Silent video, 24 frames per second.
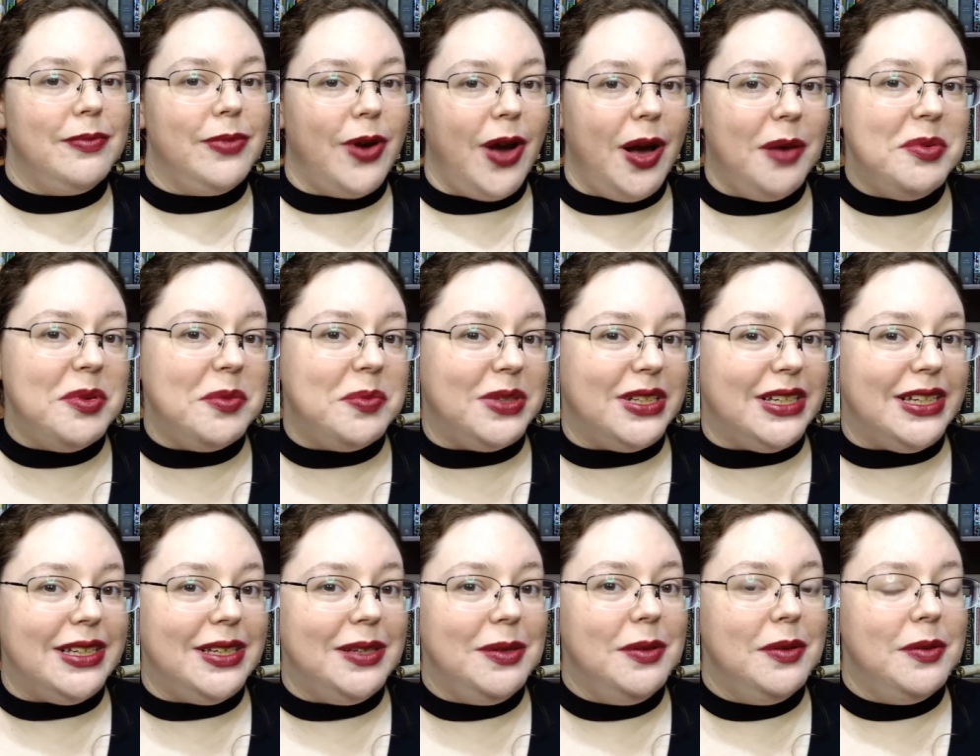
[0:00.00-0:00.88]

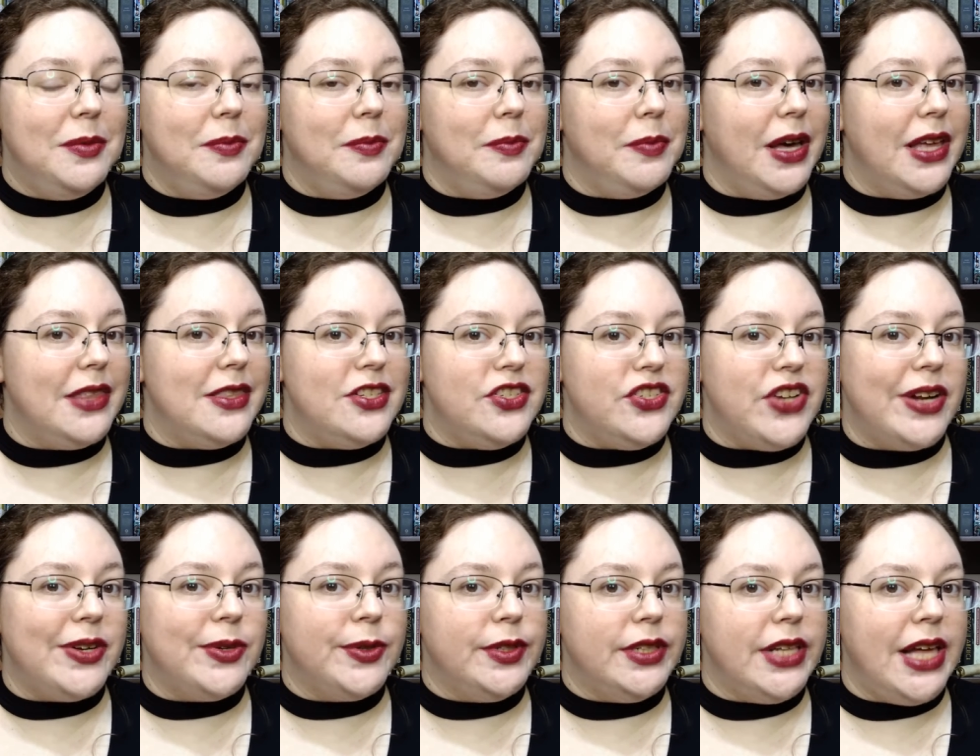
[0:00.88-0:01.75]
probably by the
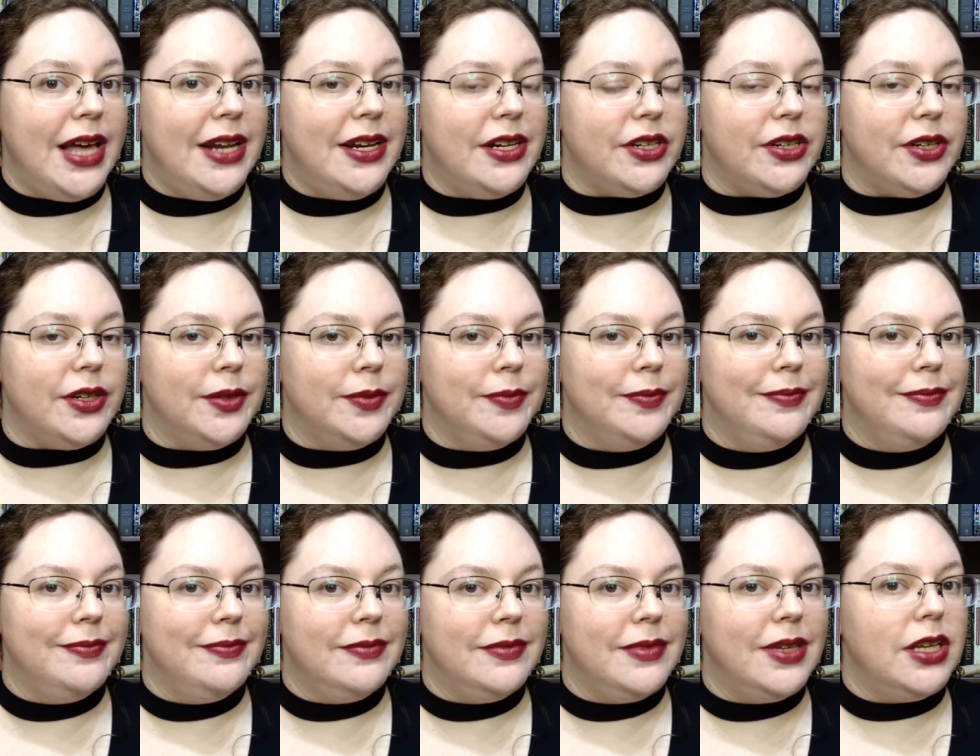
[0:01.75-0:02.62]
general editor,
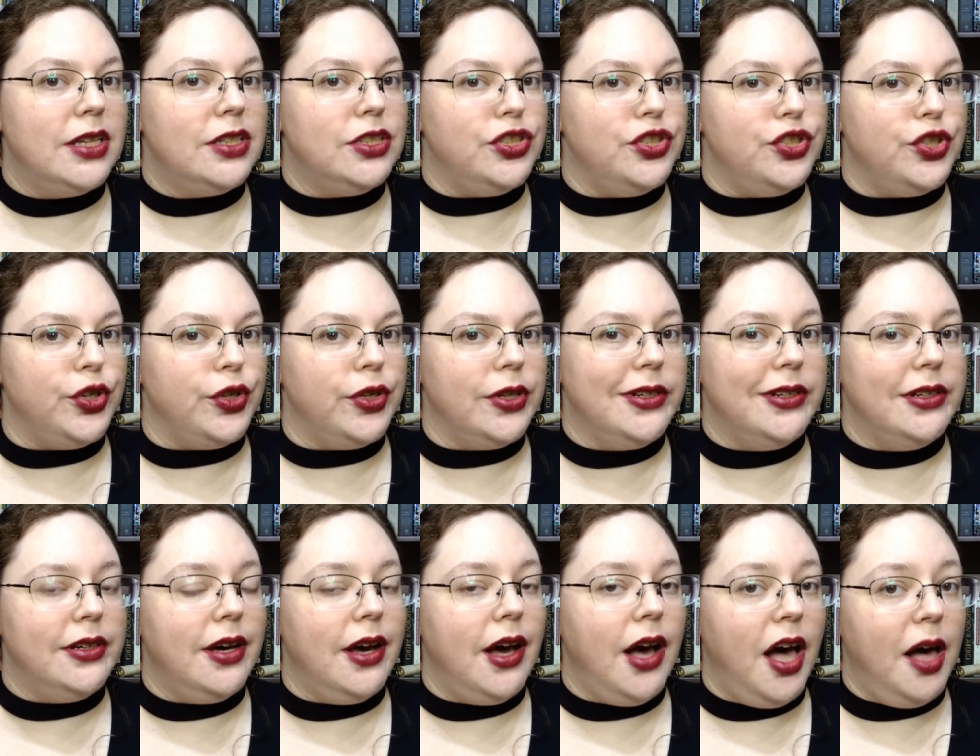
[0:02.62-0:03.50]

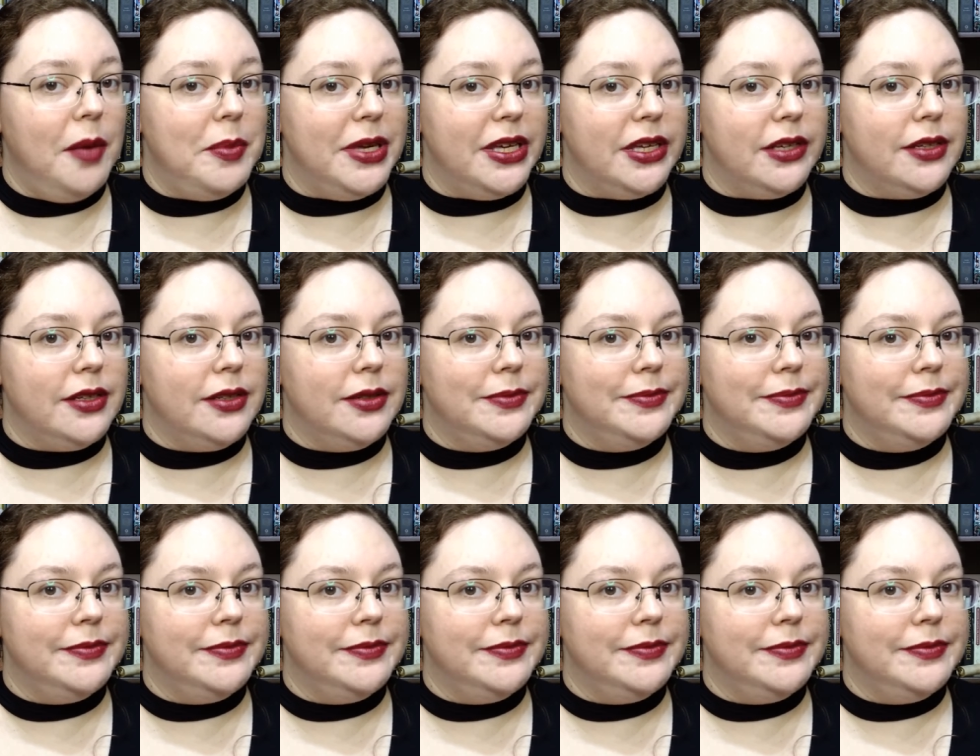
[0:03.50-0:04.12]
Dirk Obbink.